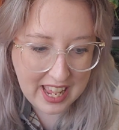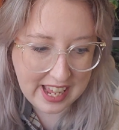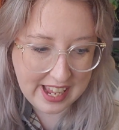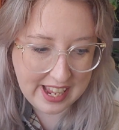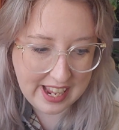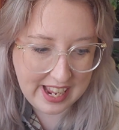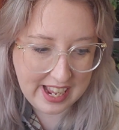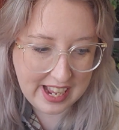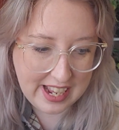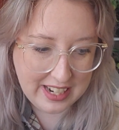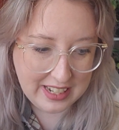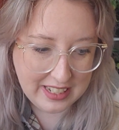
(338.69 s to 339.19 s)

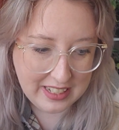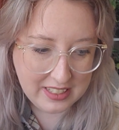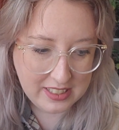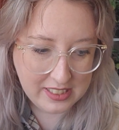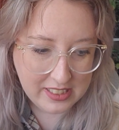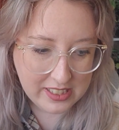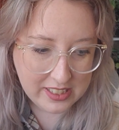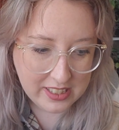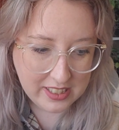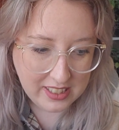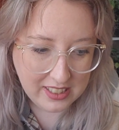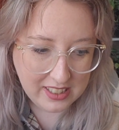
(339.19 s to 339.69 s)

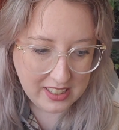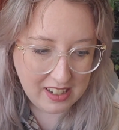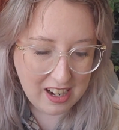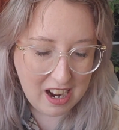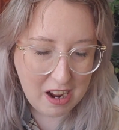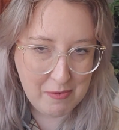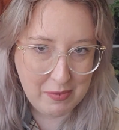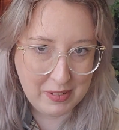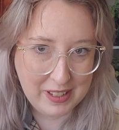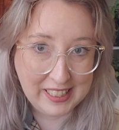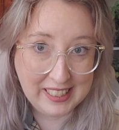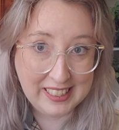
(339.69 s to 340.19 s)
And
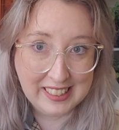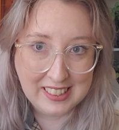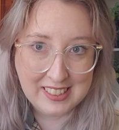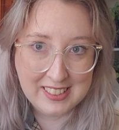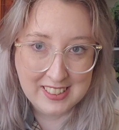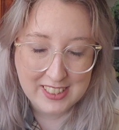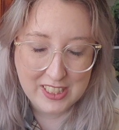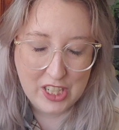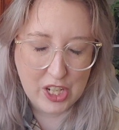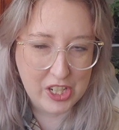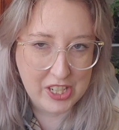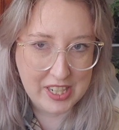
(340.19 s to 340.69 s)
I'm like
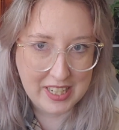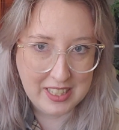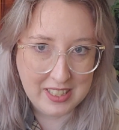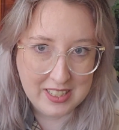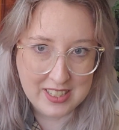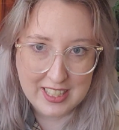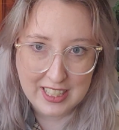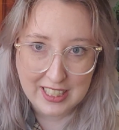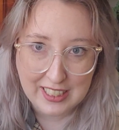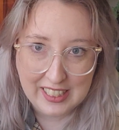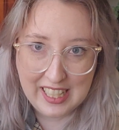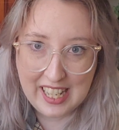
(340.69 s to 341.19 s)

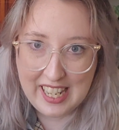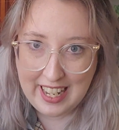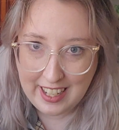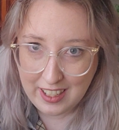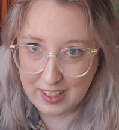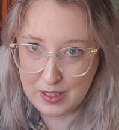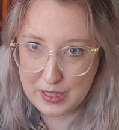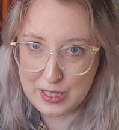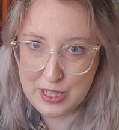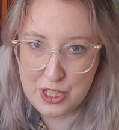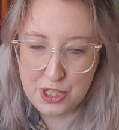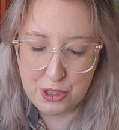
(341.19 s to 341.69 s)
starting to
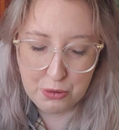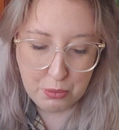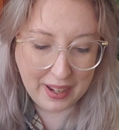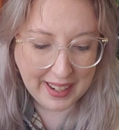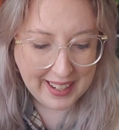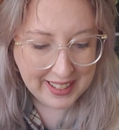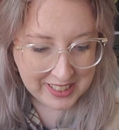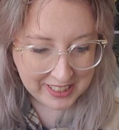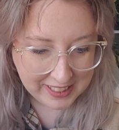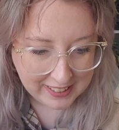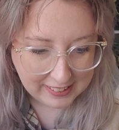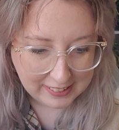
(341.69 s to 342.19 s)
like
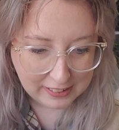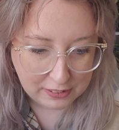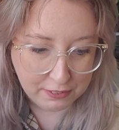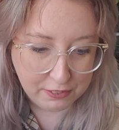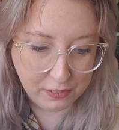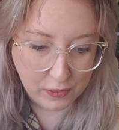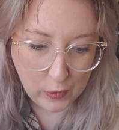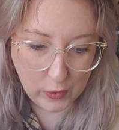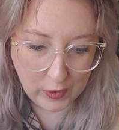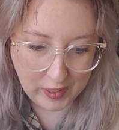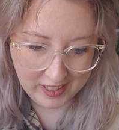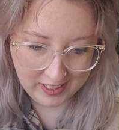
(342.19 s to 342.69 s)
sweat here
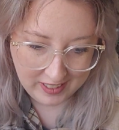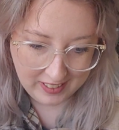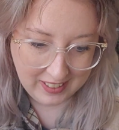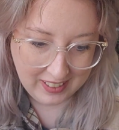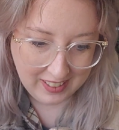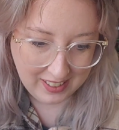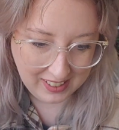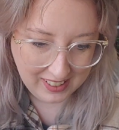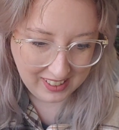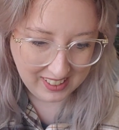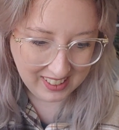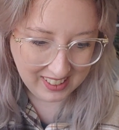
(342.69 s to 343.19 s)
for her.